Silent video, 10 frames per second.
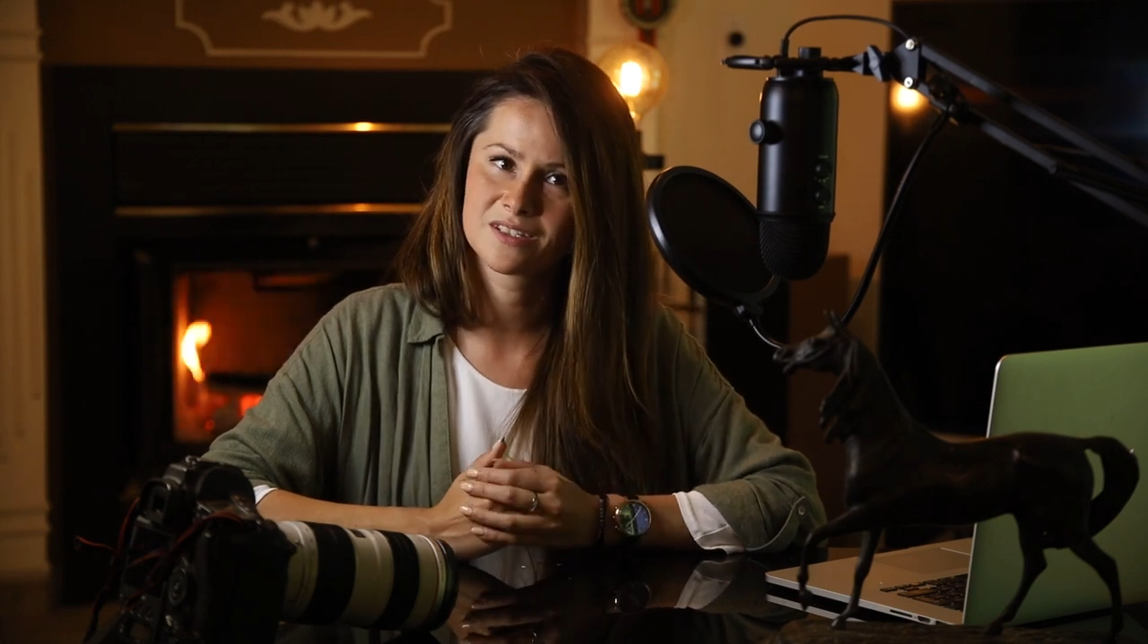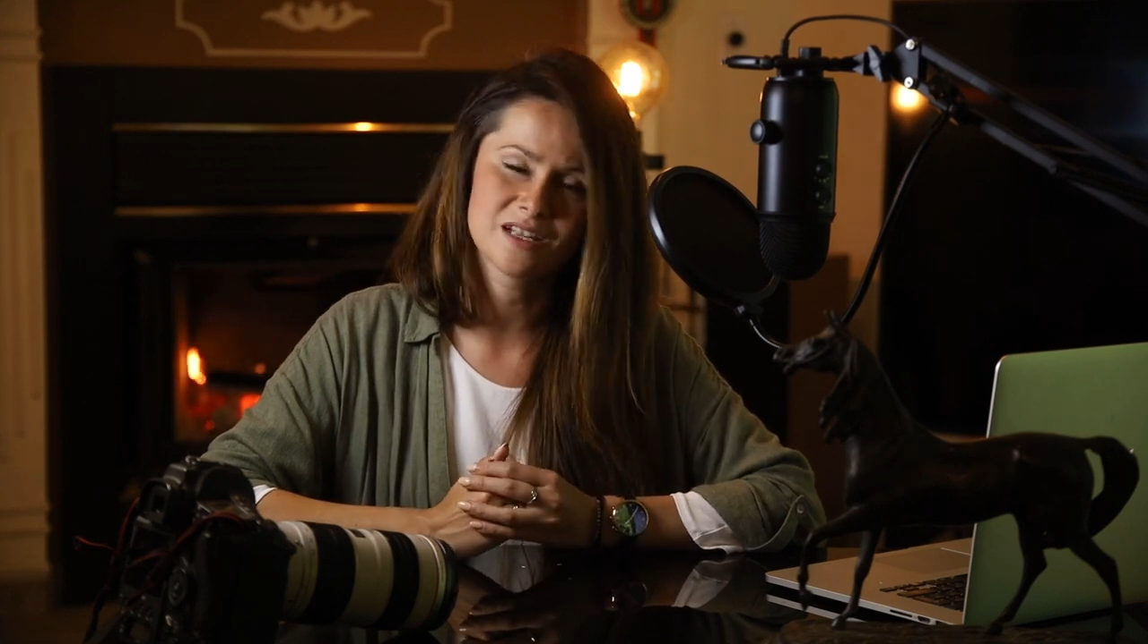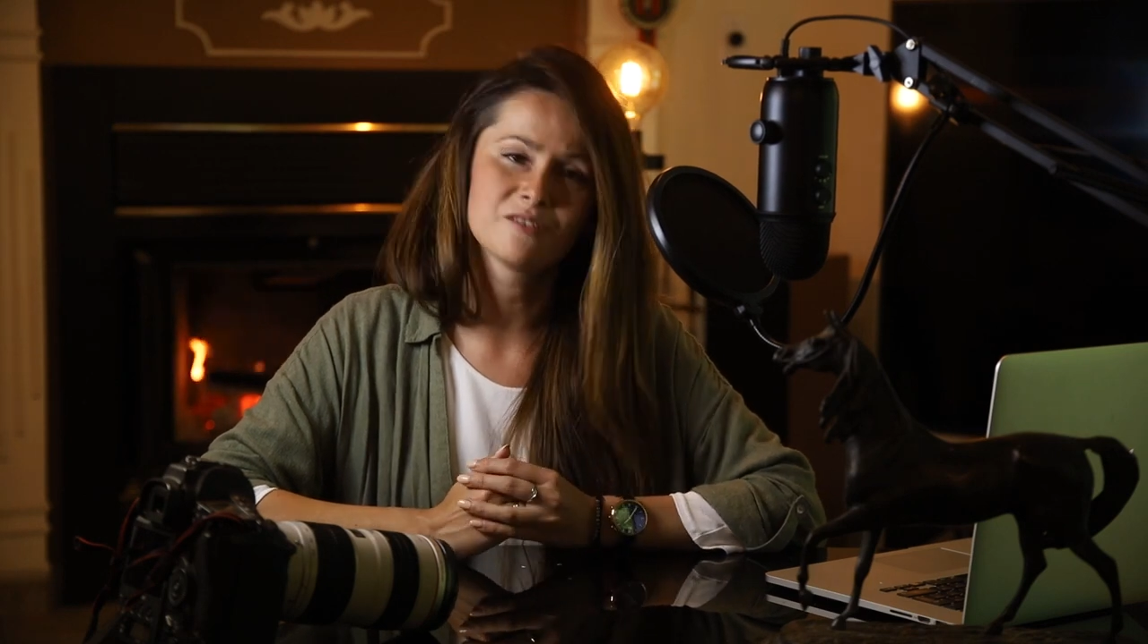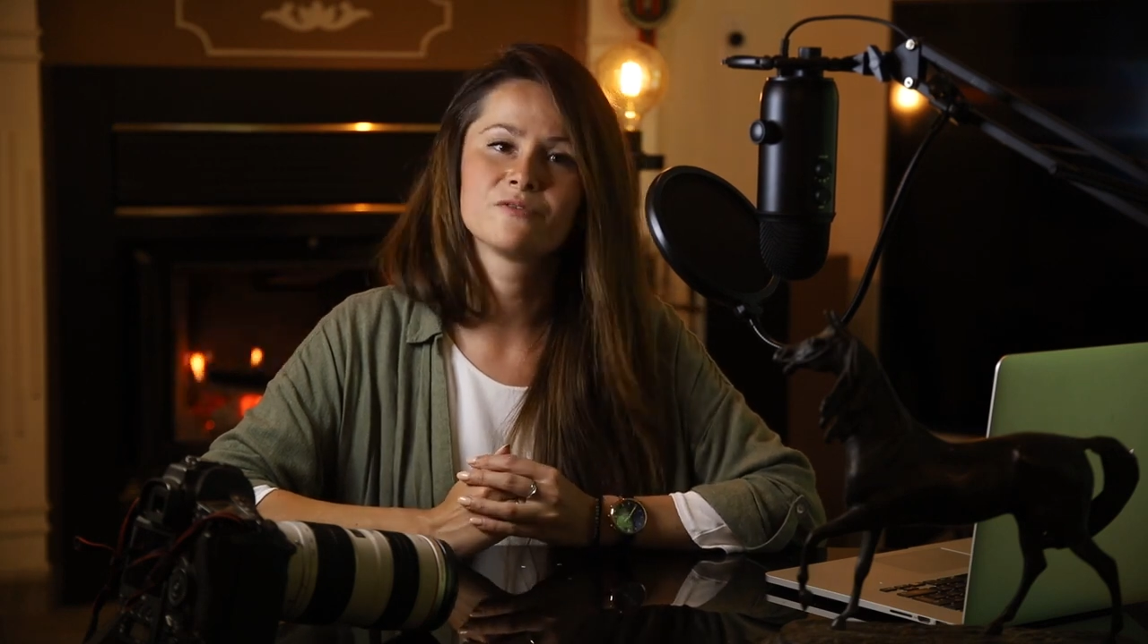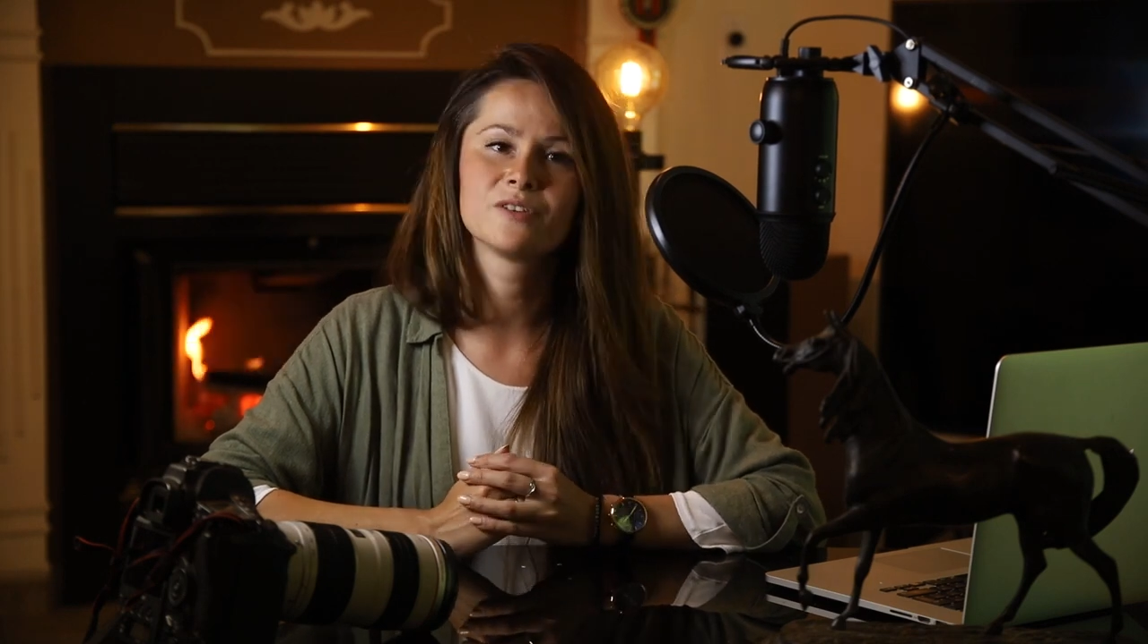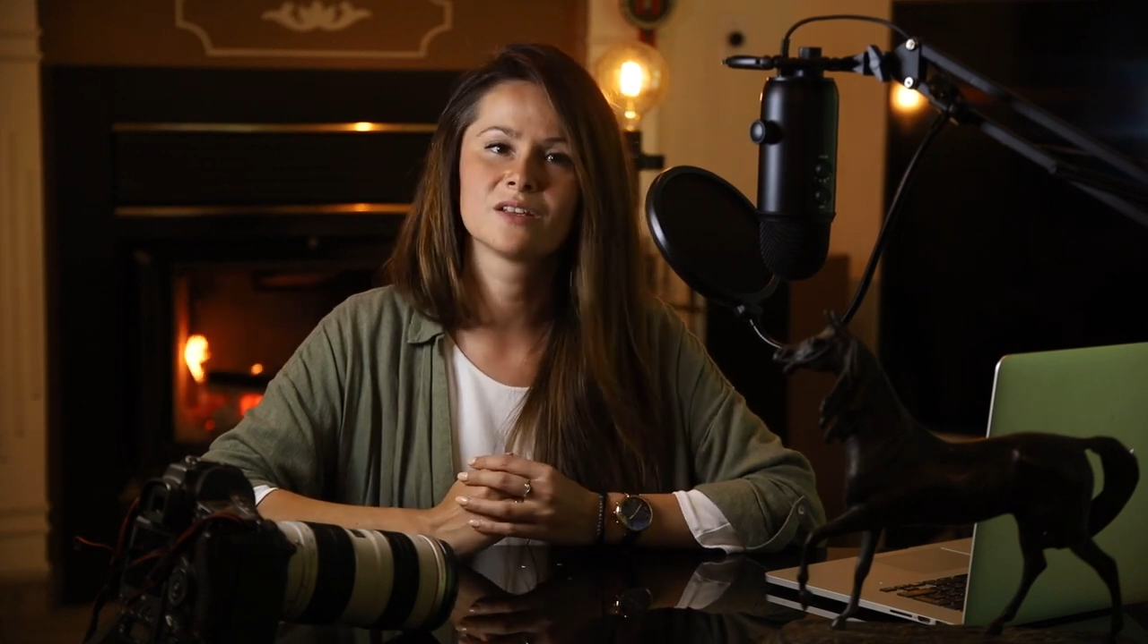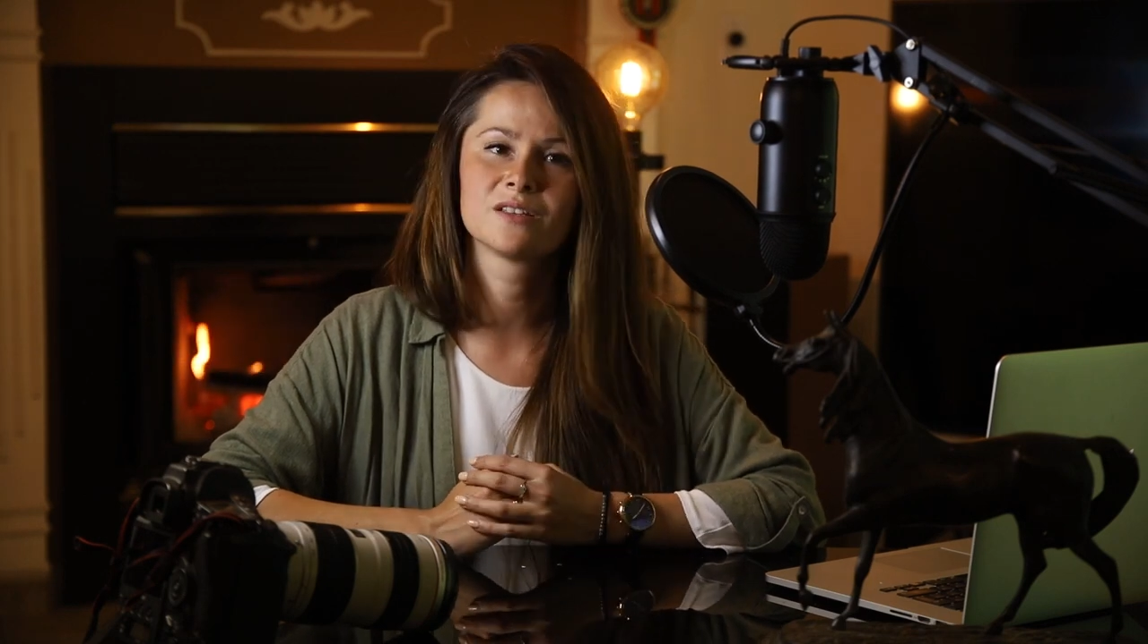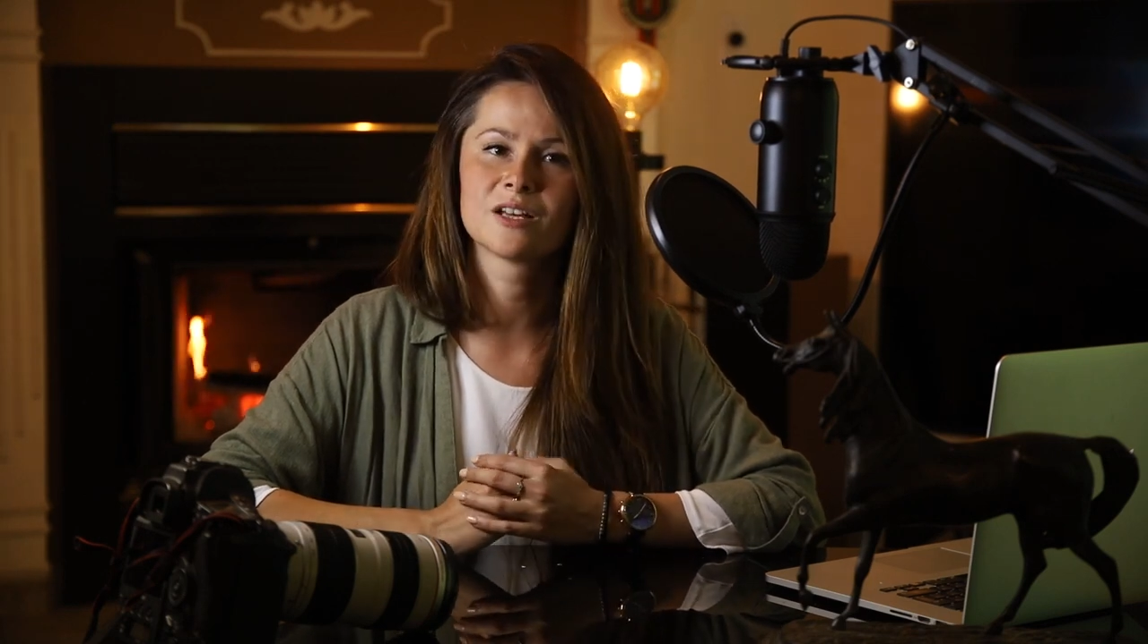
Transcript: something